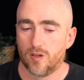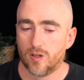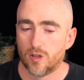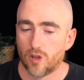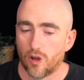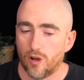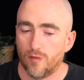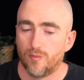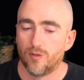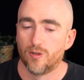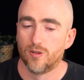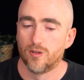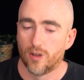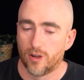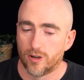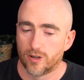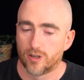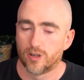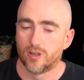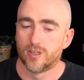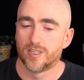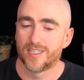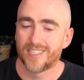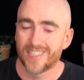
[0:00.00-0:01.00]
Global
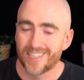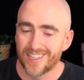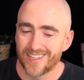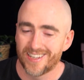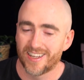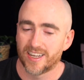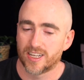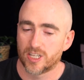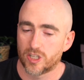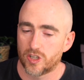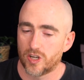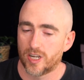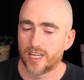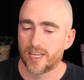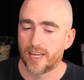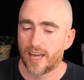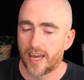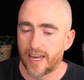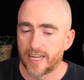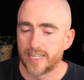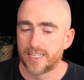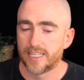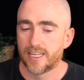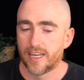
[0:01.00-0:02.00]
low-cost index tracking
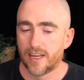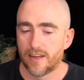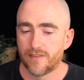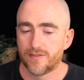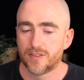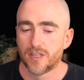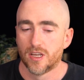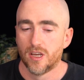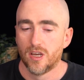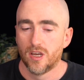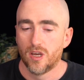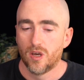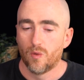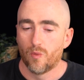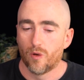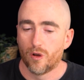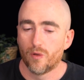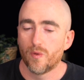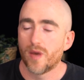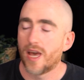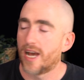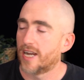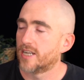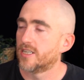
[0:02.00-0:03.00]
ETFs. What
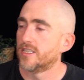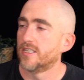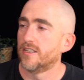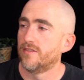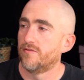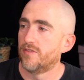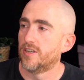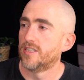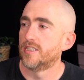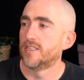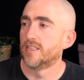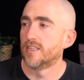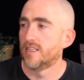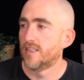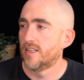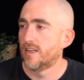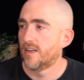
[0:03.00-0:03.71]
are we actually investing in